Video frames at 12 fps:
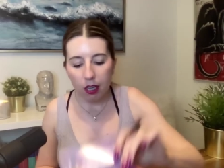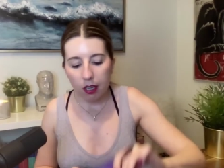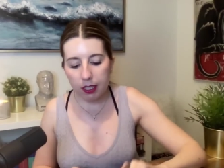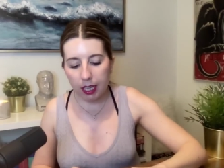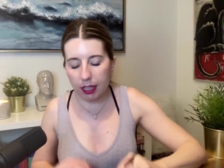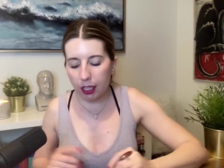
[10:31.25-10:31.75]

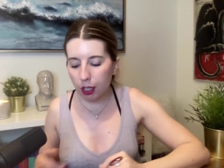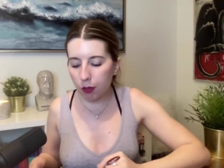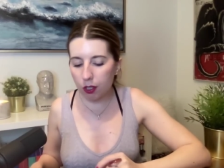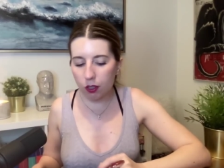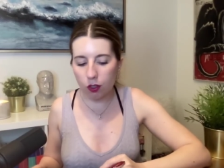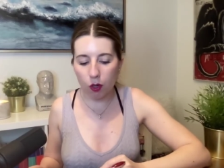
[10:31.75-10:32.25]
Because I think you
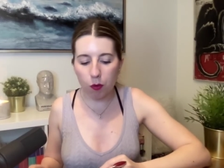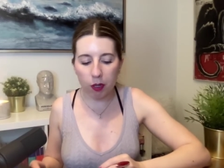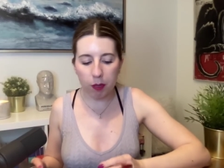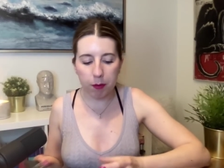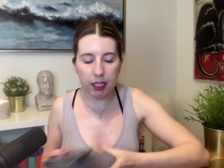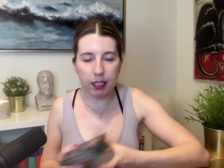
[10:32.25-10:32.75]
just don't
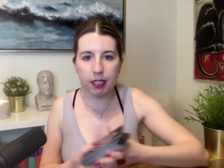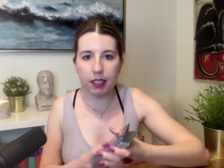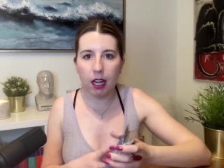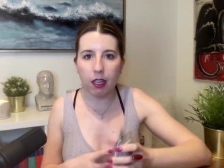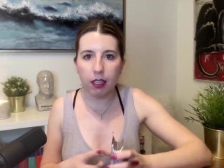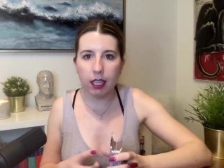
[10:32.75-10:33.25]
want to be
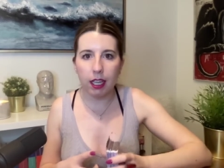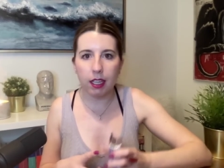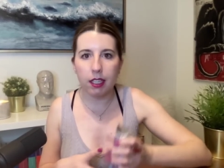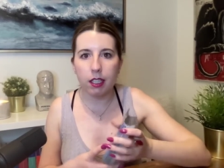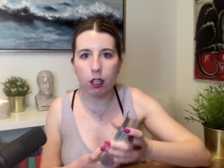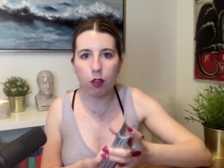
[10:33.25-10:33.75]
stuck in
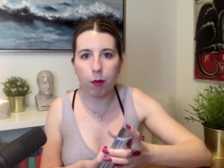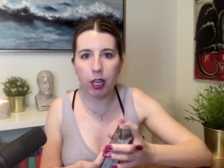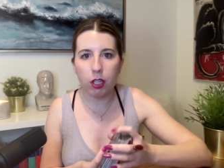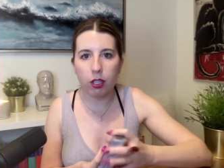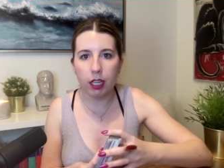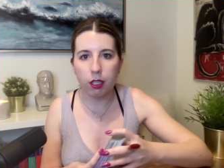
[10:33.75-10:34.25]
a
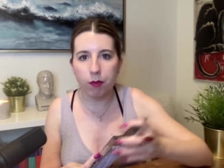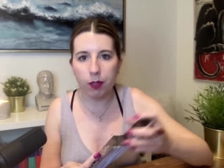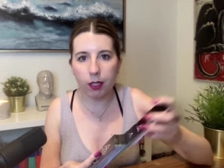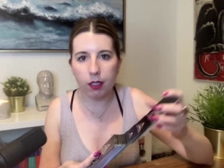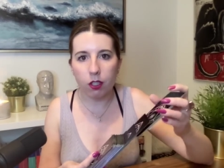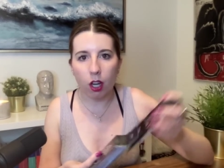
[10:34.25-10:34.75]
situation that you
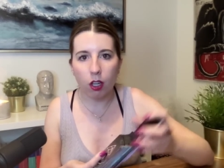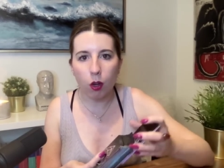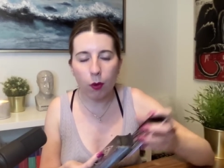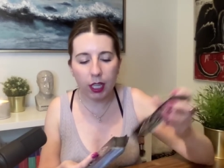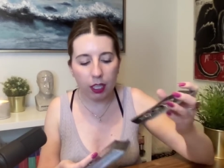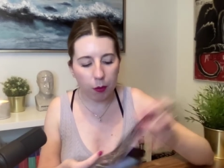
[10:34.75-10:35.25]
feel is not
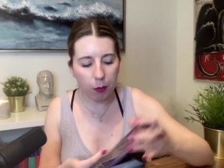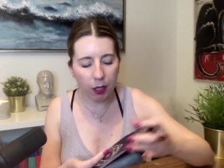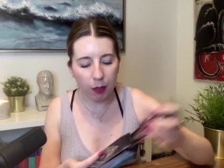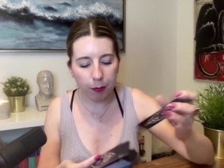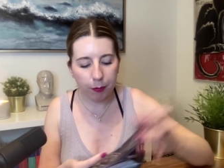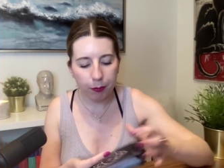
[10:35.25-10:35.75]
going
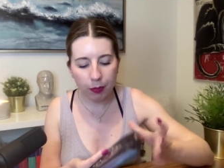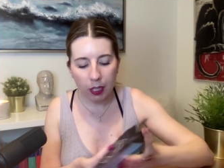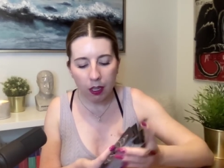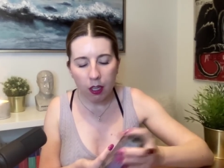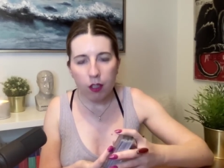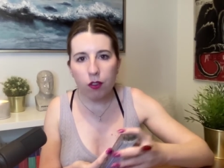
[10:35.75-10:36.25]
anywhere.
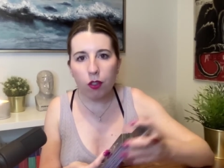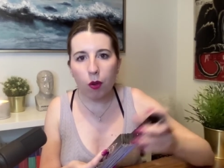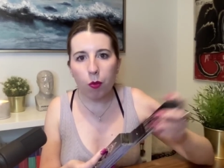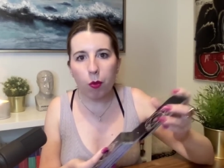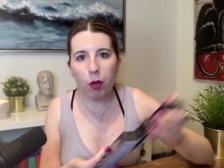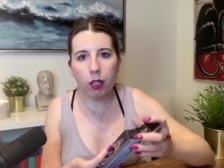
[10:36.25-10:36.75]

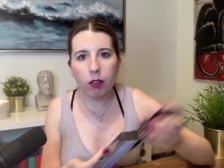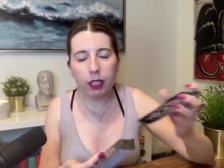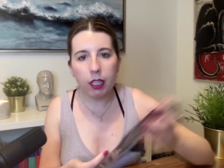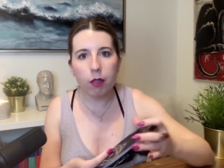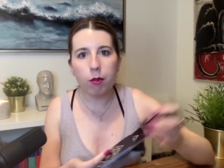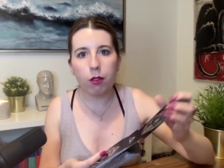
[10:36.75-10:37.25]
So, what are
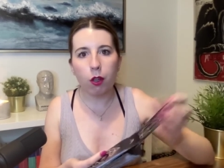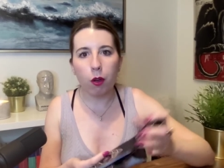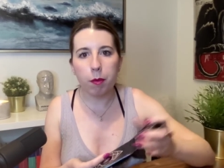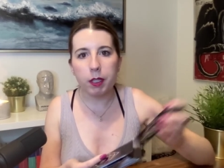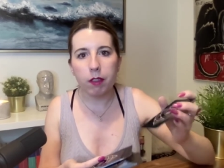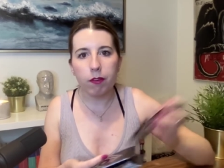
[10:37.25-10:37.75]
Leo's
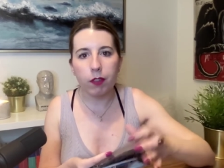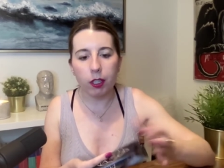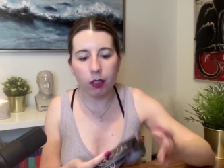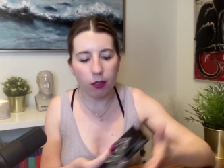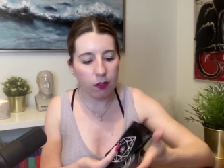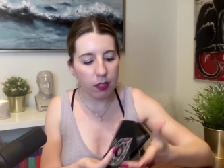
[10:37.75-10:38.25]
hopes and
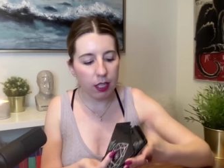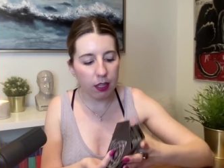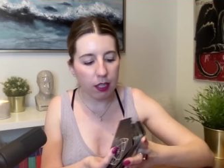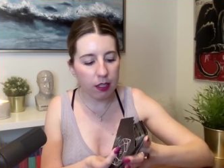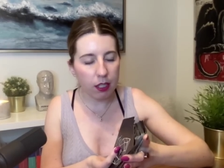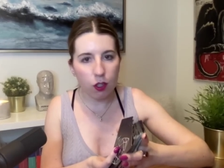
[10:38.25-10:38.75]
fears in
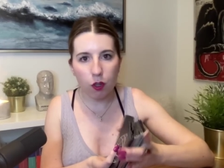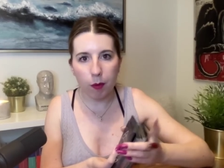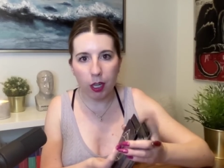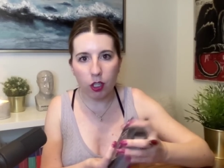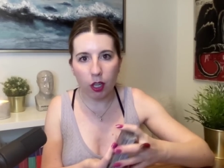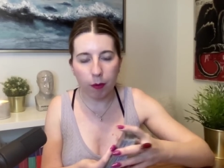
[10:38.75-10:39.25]
this
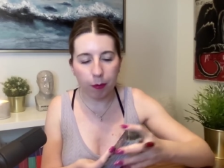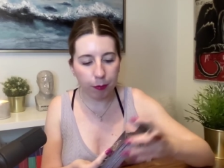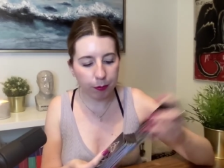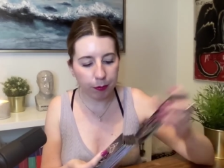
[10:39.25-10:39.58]
situation?